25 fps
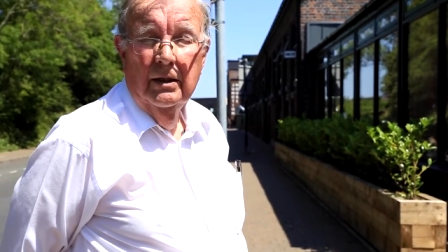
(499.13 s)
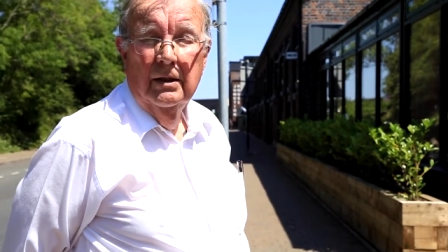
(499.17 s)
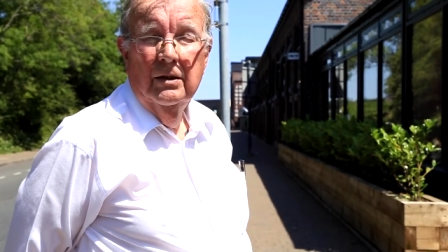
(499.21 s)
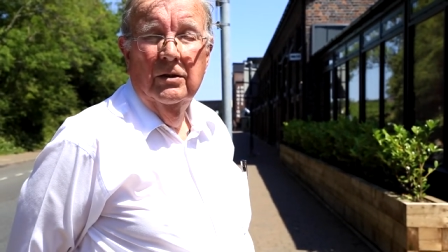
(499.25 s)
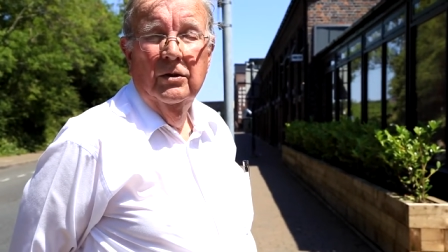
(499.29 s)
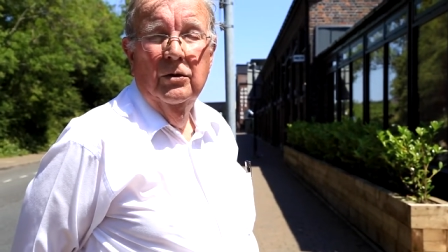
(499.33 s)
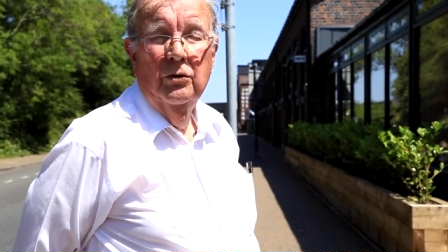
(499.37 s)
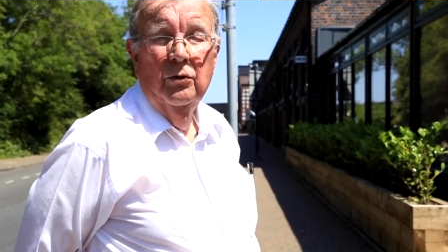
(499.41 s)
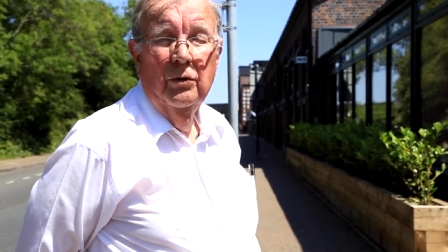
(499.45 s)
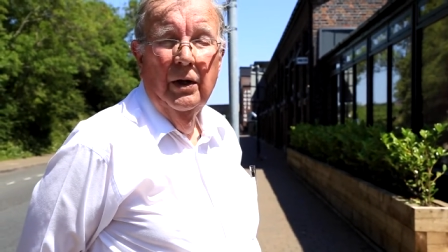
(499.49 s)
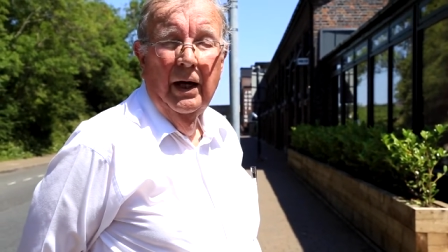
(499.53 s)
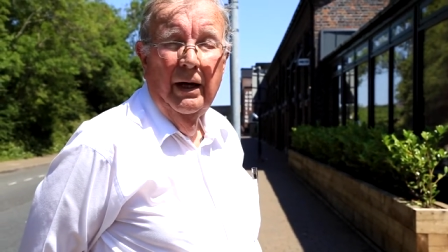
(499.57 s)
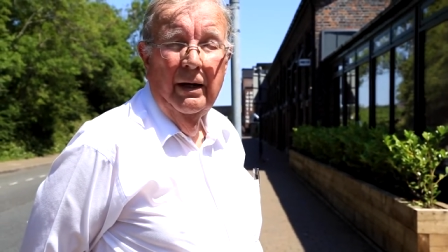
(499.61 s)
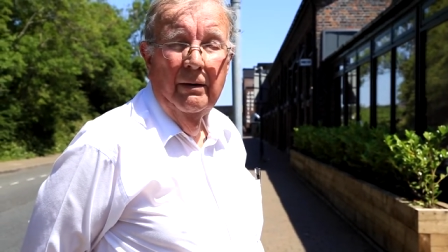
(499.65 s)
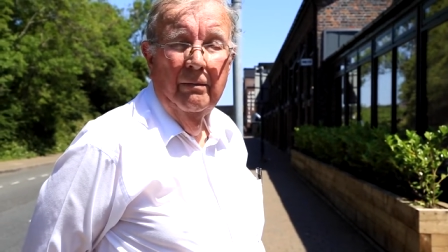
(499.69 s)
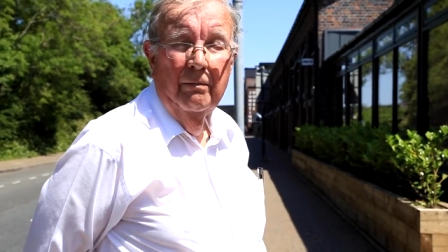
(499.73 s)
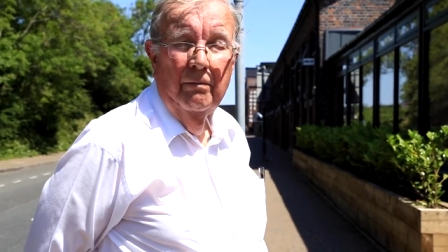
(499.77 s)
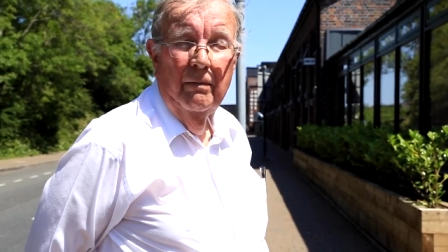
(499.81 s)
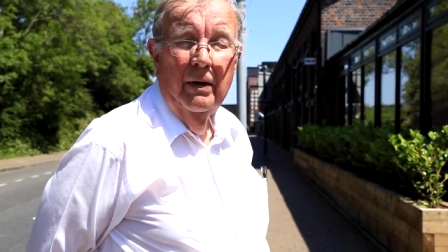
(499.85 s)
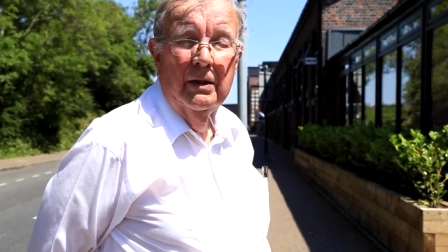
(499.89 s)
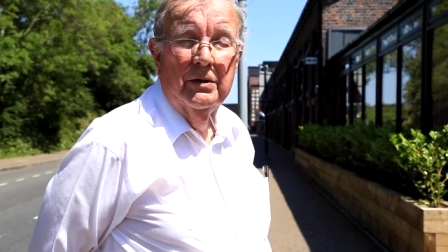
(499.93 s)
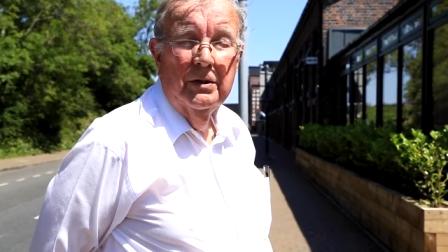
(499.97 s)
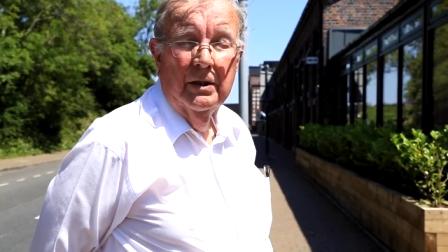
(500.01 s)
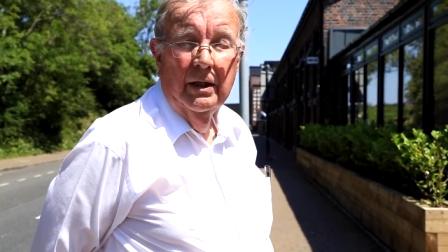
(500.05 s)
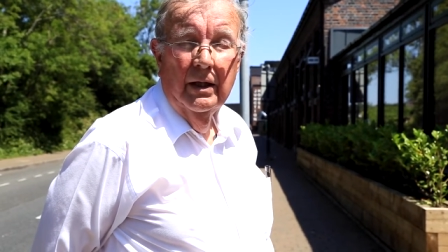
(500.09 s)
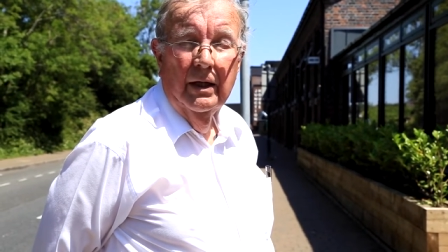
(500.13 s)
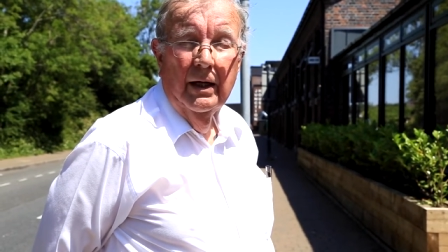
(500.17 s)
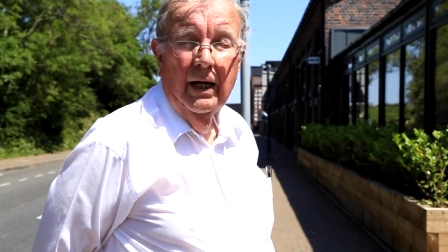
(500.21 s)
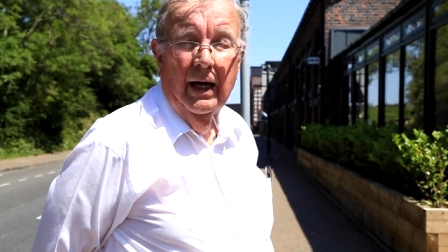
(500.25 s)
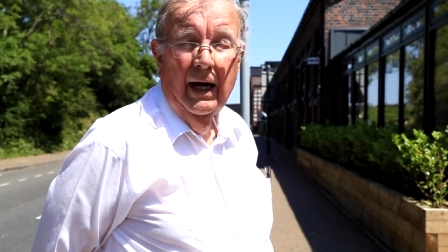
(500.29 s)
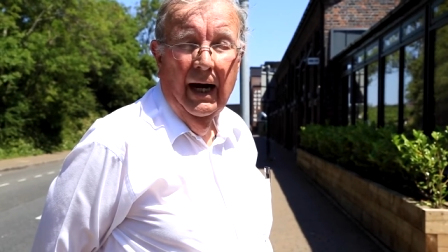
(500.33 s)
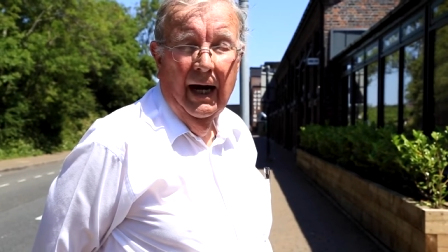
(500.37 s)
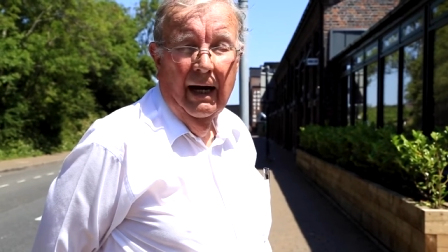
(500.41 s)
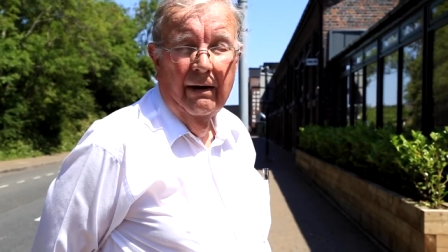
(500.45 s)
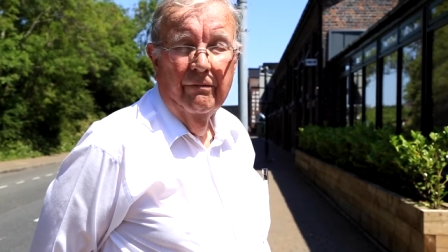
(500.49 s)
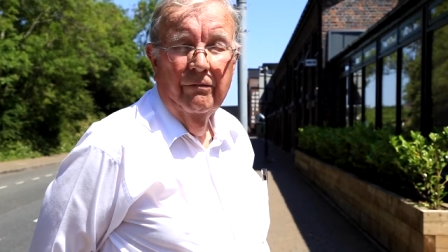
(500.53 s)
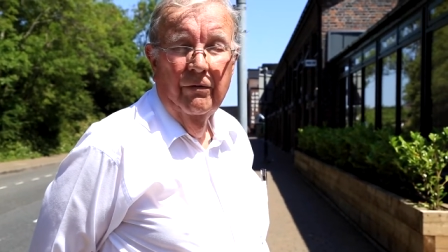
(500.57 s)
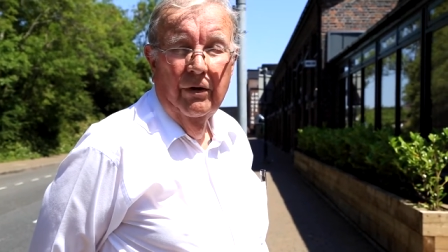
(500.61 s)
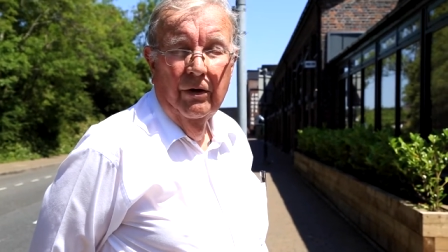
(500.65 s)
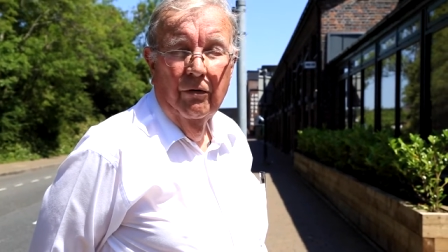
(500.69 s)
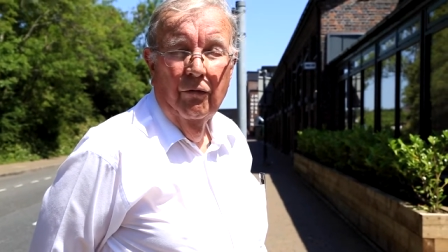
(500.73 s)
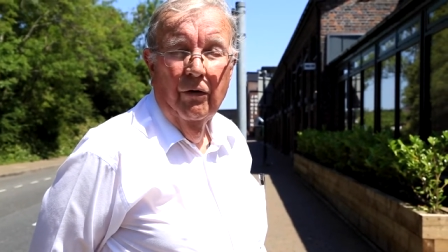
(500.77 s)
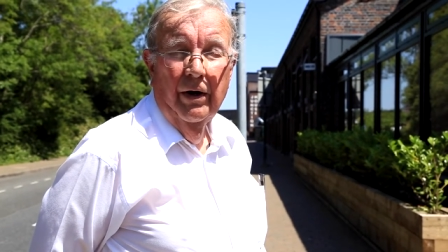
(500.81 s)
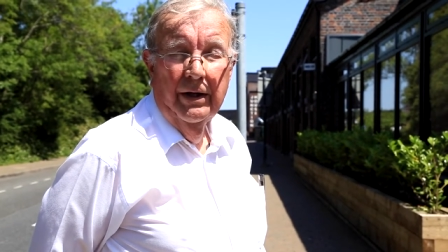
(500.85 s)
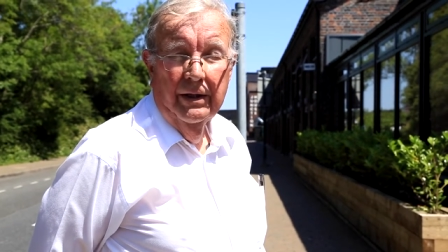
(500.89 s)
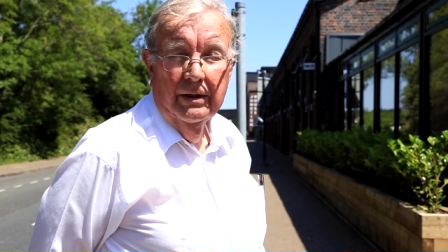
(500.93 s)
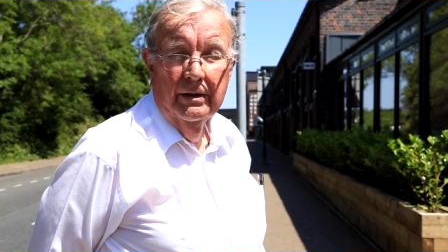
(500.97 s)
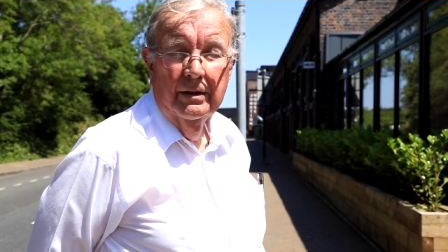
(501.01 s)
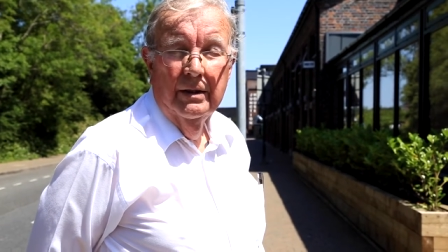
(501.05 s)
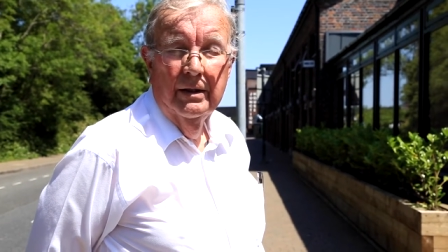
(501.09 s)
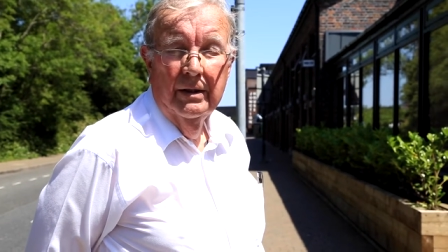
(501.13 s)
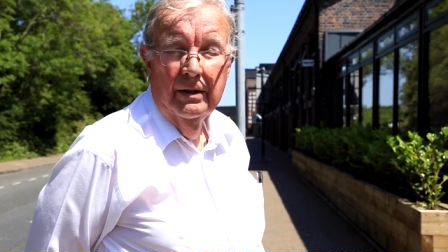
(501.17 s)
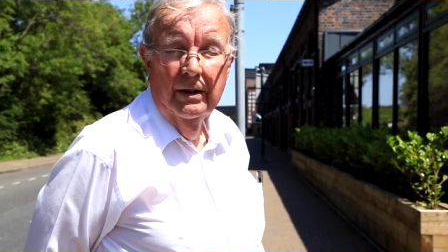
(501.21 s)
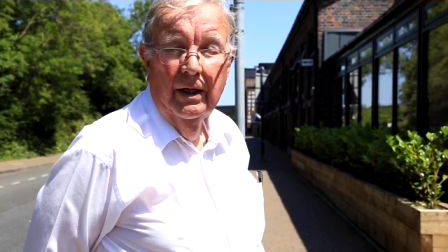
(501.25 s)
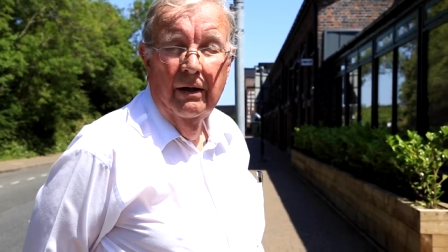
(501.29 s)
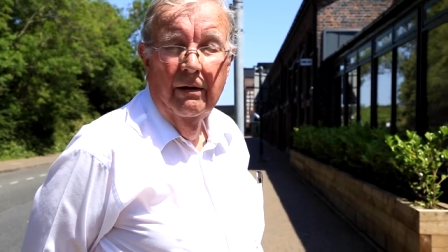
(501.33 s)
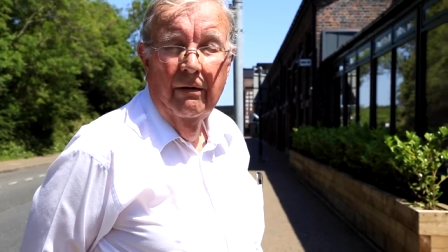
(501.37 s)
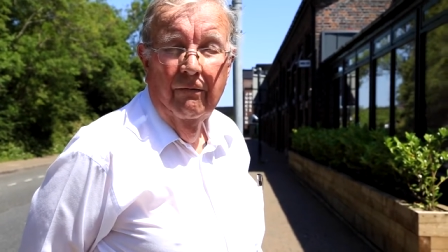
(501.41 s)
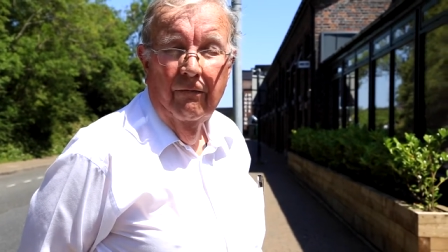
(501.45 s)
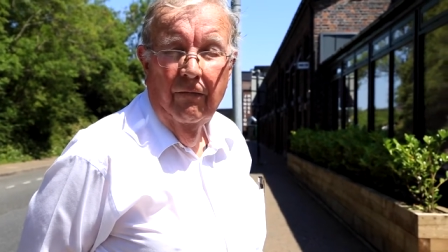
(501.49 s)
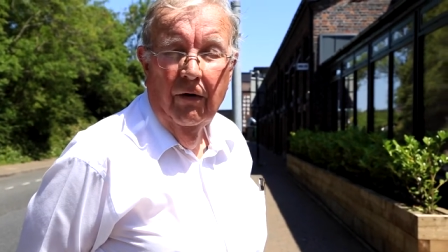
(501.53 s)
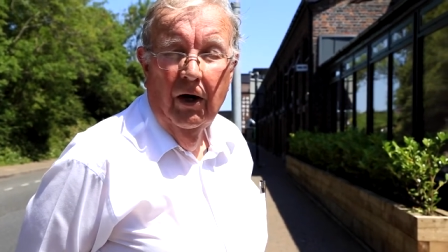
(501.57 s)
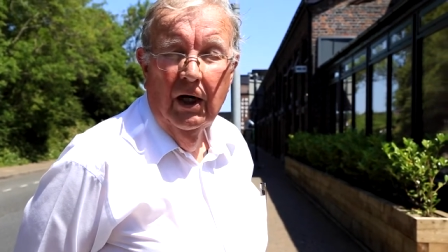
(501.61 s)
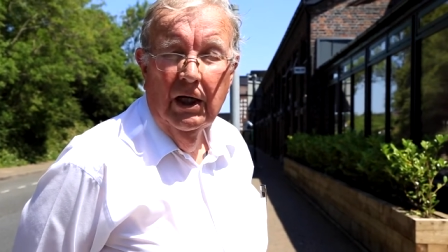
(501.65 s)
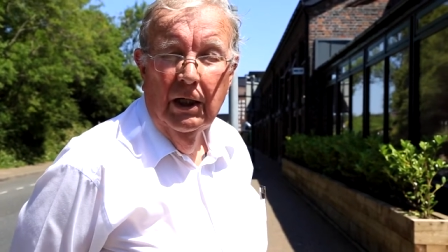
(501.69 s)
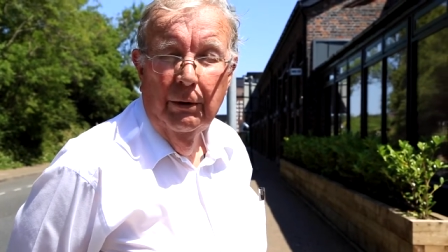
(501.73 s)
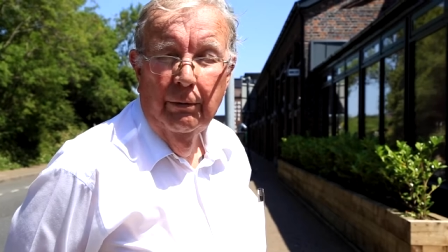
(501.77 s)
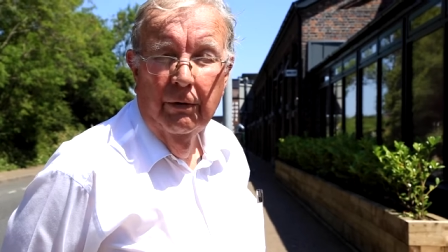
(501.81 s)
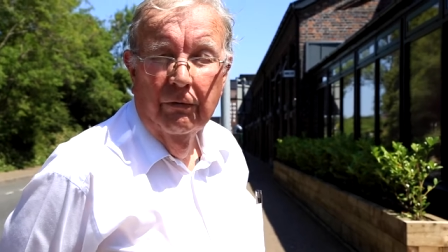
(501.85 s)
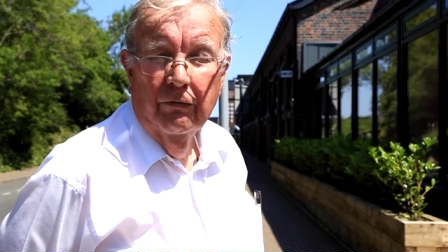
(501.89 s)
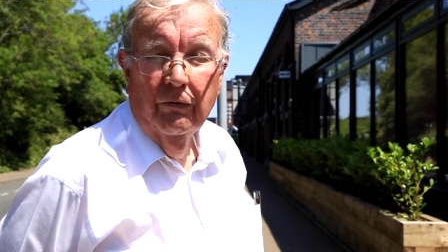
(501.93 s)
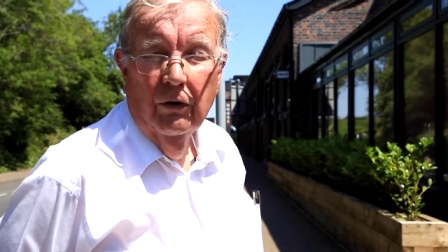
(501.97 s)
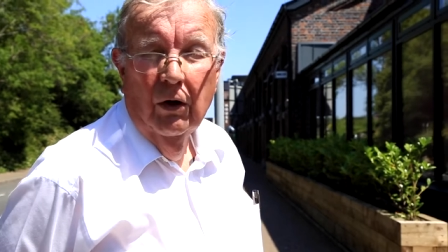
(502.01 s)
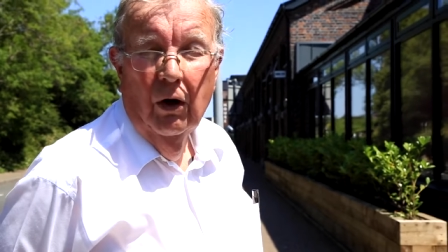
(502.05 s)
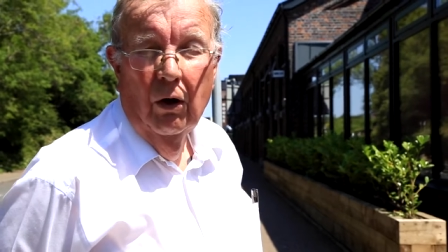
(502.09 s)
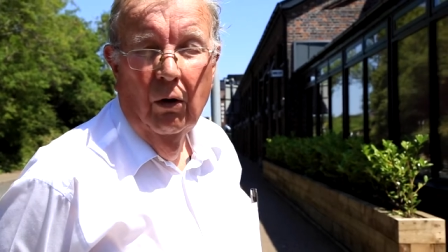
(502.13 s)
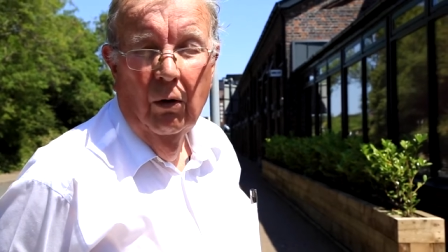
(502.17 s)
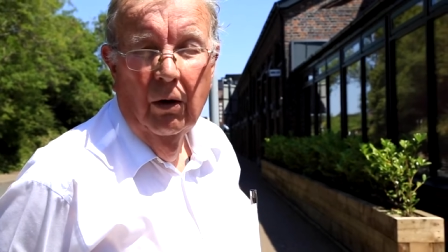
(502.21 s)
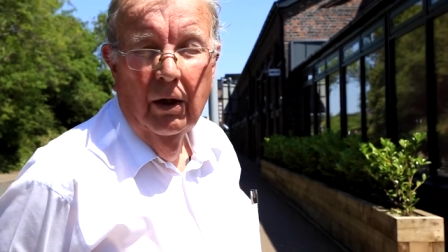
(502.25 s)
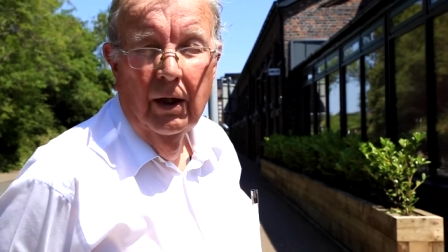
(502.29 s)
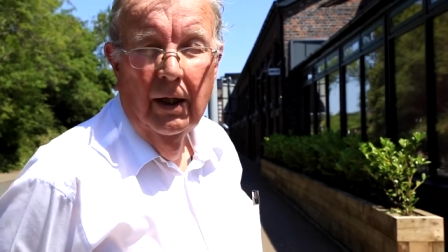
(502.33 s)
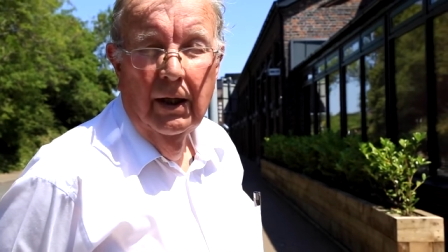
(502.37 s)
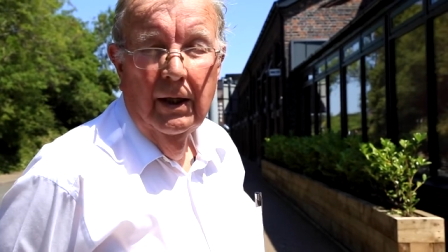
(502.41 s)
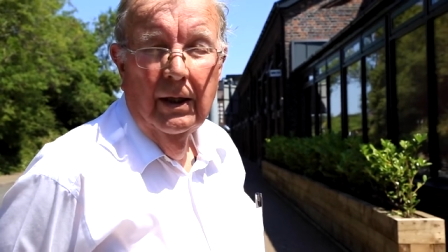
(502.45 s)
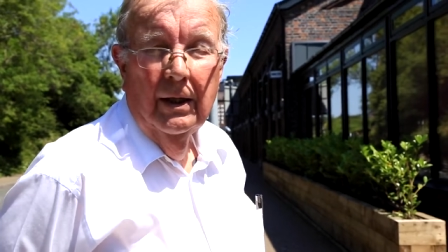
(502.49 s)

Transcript: so they must have the right volume of coal.